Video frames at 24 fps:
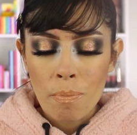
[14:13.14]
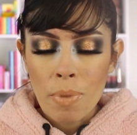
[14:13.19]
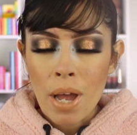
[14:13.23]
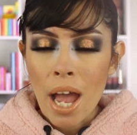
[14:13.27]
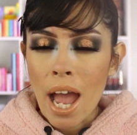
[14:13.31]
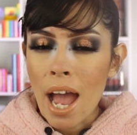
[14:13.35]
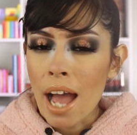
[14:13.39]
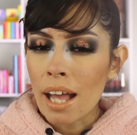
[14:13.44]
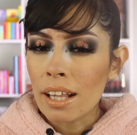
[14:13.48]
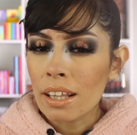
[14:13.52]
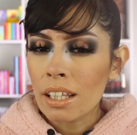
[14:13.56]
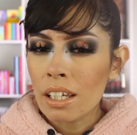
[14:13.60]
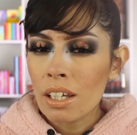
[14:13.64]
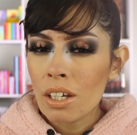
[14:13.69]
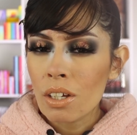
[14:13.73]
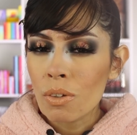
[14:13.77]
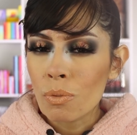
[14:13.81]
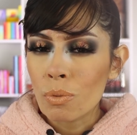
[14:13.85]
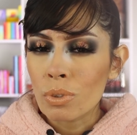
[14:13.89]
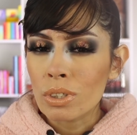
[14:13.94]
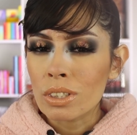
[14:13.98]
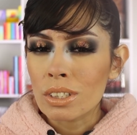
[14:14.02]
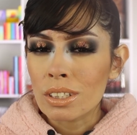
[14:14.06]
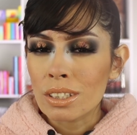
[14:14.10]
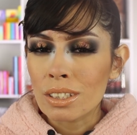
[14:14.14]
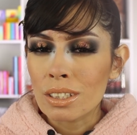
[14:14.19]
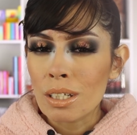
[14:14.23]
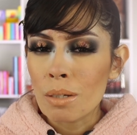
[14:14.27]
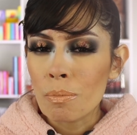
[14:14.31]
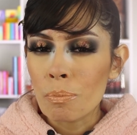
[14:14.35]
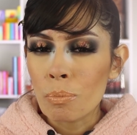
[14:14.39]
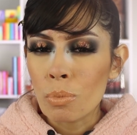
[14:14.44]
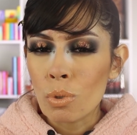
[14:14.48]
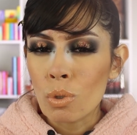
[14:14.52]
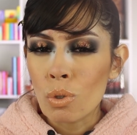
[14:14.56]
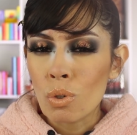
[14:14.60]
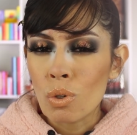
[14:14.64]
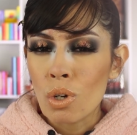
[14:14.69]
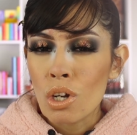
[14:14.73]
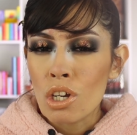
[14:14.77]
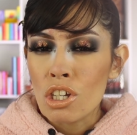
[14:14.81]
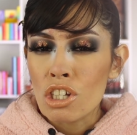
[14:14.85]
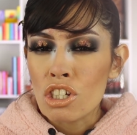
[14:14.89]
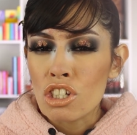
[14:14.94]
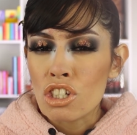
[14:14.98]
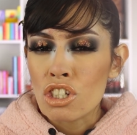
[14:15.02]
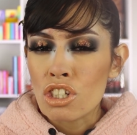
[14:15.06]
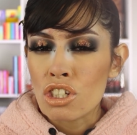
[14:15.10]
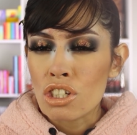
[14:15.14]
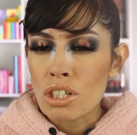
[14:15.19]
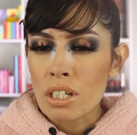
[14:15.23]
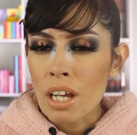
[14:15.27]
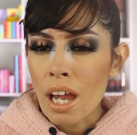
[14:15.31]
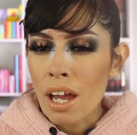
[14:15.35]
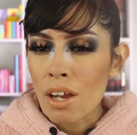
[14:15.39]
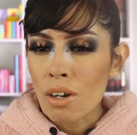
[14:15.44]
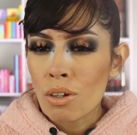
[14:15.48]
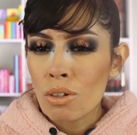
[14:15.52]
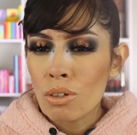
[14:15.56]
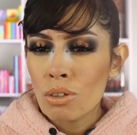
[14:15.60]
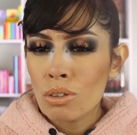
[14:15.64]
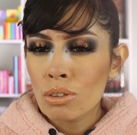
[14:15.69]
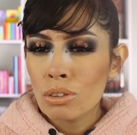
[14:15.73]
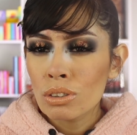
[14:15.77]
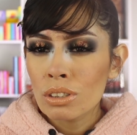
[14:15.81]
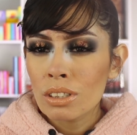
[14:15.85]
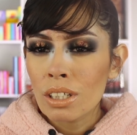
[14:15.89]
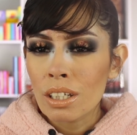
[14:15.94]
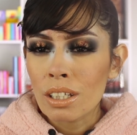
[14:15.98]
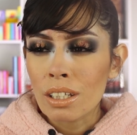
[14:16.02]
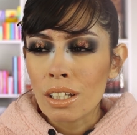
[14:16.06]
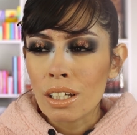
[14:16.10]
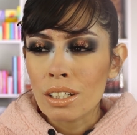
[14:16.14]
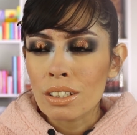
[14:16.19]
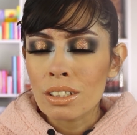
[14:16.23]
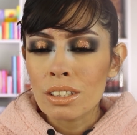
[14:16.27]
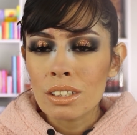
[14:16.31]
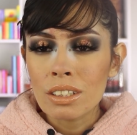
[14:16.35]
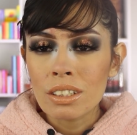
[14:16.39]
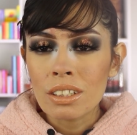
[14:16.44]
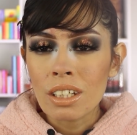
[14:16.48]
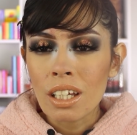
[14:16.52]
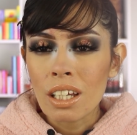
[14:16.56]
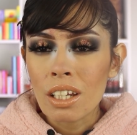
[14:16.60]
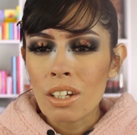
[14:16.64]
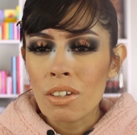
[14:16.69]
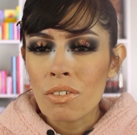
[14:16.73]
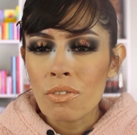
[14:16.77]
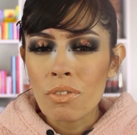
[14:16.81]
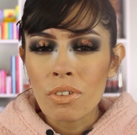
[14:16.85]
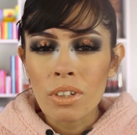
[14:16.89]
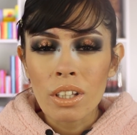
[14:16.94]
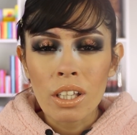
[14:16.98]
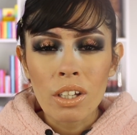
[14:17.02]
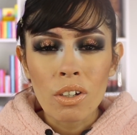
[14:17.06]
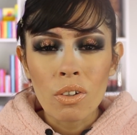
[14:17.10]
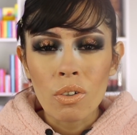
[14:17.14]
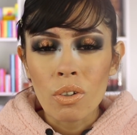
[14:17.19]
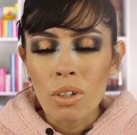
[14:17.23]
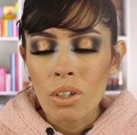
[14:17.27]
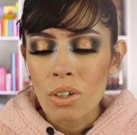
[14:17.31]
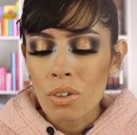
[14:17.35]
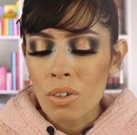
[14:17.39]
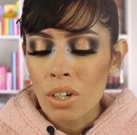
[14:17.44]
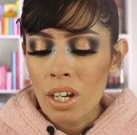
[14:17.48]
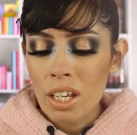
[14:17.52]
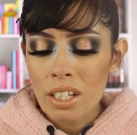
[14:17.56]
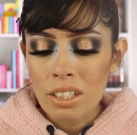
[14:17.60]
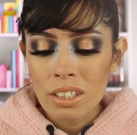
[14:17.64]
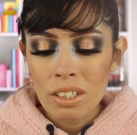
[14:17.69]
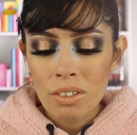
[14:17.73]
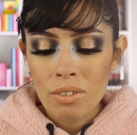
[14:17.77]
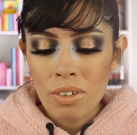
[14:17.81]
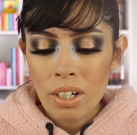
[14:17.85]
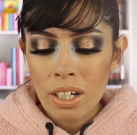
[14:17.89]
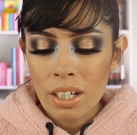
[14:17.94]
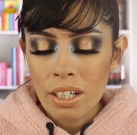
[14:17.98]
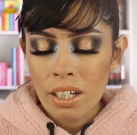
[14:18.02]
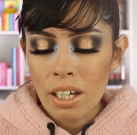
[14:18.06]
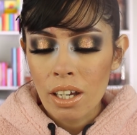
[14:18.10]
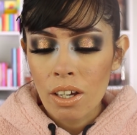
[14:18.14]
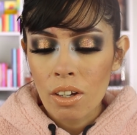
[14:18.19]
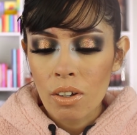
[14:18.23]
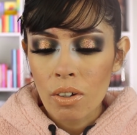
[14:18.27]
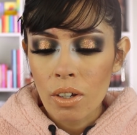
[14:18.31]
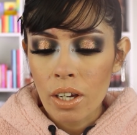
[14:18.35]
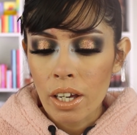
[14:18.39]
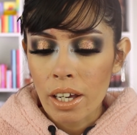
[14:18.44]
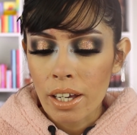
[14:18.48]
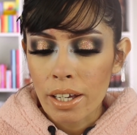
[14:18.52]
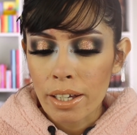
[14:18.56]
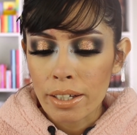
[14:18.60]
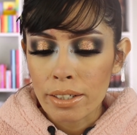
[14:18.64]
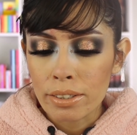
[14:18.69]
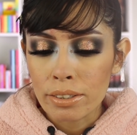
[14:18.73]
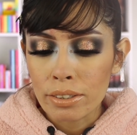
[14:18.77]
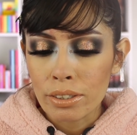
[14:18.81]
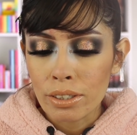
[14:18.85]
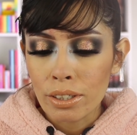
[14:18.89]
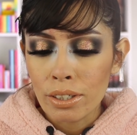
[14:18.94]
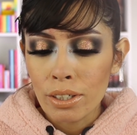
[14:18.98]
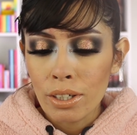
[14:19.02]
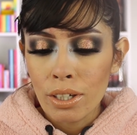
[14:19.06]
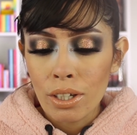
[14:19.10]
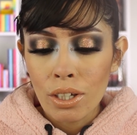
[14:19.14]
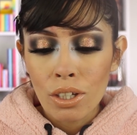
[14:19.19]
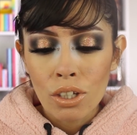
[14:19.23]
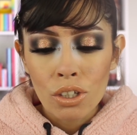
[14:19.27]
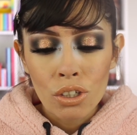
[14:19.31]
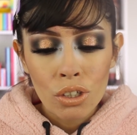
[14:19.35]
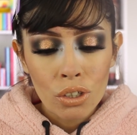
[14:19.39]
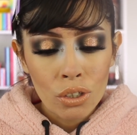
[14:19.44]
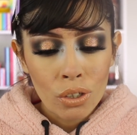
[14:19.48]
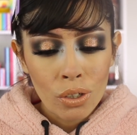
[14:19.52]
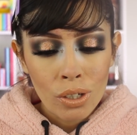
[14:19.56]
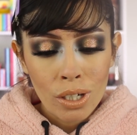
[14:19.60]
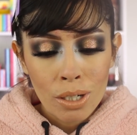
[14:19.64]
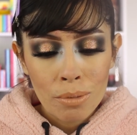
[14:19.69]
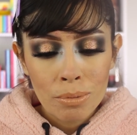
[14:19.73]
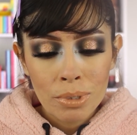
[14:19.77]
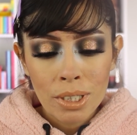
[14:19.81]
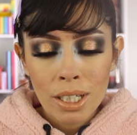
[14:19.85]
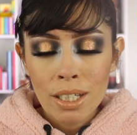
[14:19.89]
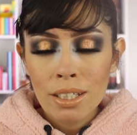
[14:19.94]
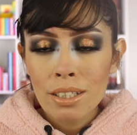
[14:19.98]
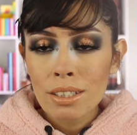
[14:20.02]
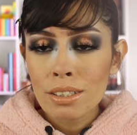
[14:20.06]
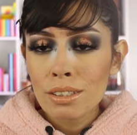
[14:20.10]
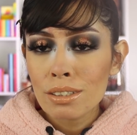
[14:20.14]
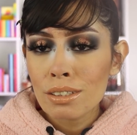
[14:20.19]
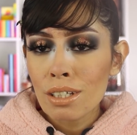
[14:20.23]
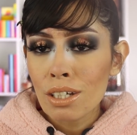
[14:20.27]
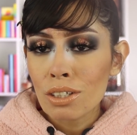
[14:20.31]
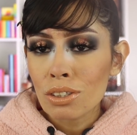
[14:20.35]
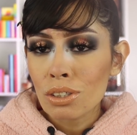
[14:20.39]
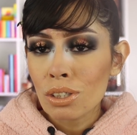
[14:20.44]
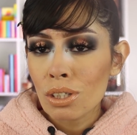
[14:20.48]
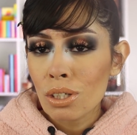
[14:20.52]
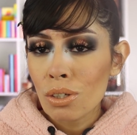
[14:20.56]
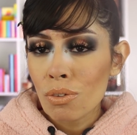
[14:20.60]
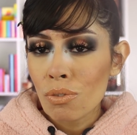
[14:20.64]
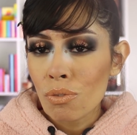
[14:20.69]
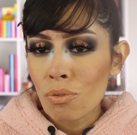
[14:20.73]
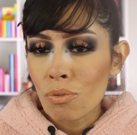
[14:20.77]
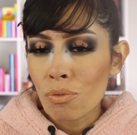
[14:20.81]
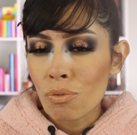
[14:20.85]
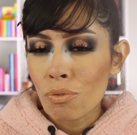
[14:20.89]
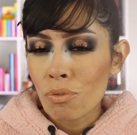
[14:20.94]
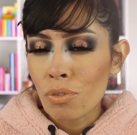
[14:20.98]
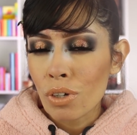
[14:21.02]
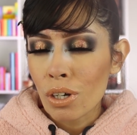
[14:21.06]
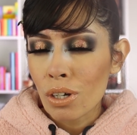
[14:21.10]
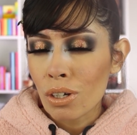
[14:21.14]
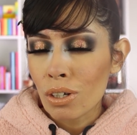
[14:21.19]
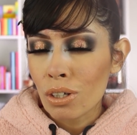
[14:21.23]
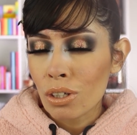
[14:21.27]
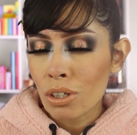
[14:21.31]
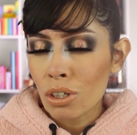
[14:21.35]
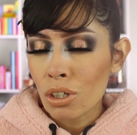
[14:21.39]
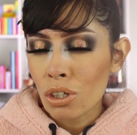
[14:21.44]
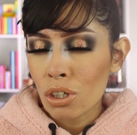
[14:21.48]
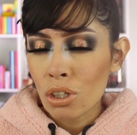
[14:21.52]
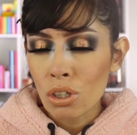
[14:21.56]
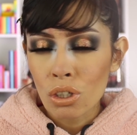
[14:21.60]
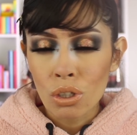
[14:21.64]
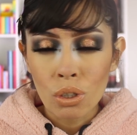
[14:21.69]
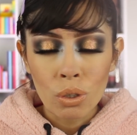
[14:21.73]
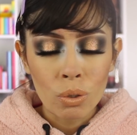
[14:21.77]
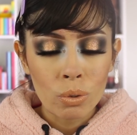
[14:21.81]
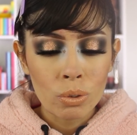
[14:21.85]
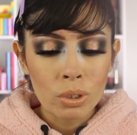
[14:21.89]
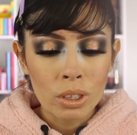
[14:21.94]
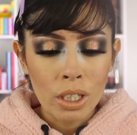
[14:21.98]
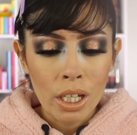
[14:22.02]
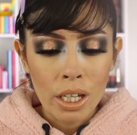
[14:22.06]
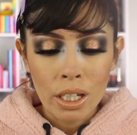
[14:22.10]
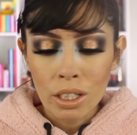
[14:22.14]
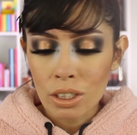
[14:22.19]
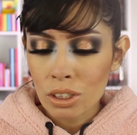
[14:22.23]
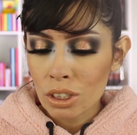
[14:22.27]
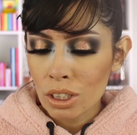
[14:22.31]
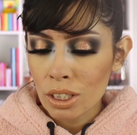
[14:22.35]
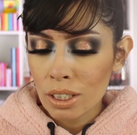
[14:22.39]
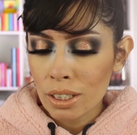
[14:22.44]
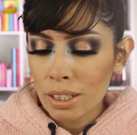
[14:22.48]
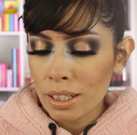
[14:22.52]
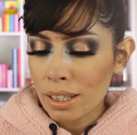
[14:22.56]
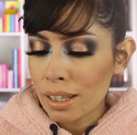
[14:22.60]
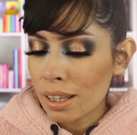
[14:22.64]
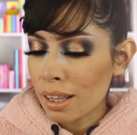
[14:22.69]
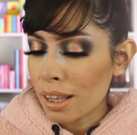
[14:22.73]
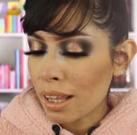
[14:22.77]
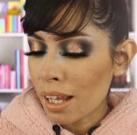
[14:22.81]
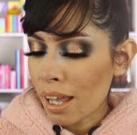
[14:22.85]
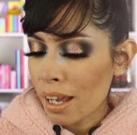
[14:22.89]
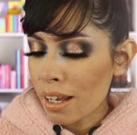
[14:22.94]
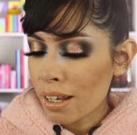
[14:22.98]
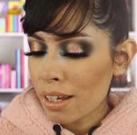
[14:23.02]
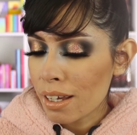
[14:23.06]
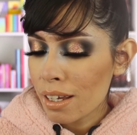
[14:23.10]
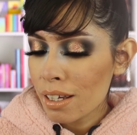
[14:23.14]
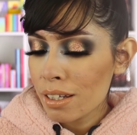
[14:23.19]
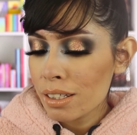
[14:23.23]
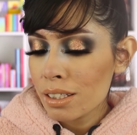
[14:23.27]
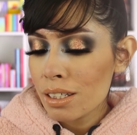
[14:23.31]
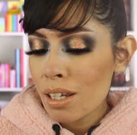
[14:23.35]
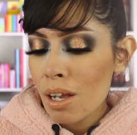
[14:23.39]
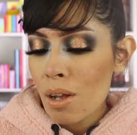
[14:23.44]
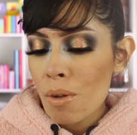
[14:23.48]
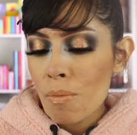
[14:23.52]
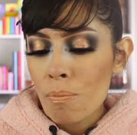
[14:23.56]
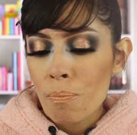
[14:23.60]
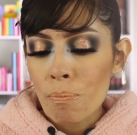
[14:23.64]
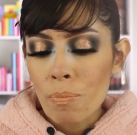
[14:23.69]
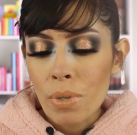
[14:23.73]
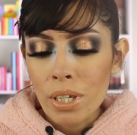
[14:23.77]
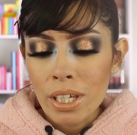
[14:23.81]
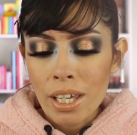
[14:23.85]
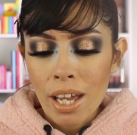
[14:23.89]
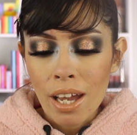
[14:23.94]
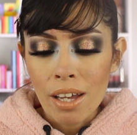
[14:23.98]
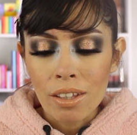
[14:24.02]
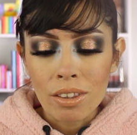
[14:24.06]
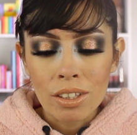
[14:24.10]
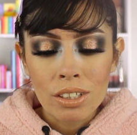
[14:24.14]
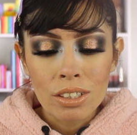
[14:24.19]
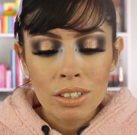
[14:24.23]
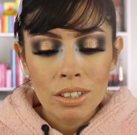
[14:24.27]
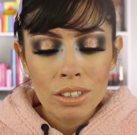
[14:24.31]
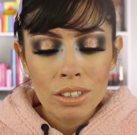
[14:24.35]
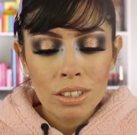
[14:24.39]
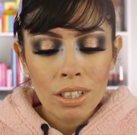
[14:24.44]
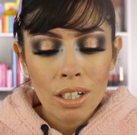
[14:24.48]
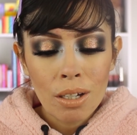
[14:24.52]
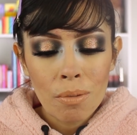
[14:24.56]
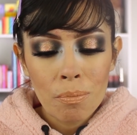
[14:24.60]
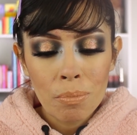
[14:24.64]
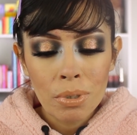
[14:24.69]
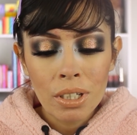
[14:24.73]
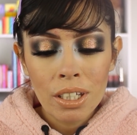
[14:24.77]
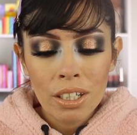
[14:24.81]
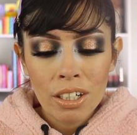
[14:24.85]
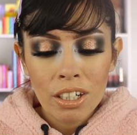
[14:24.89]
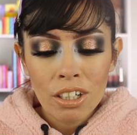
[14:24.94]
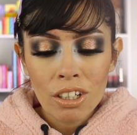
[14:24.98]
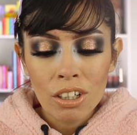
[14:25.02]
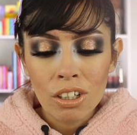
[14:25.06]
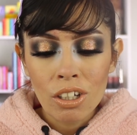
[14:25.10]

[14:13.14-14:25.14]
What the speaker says: palette with simple shadows, and I didn't feel like going crazy right now, and you know what I'm saying. This is actually fairly cute. I actually like it. But yeah, this is a completed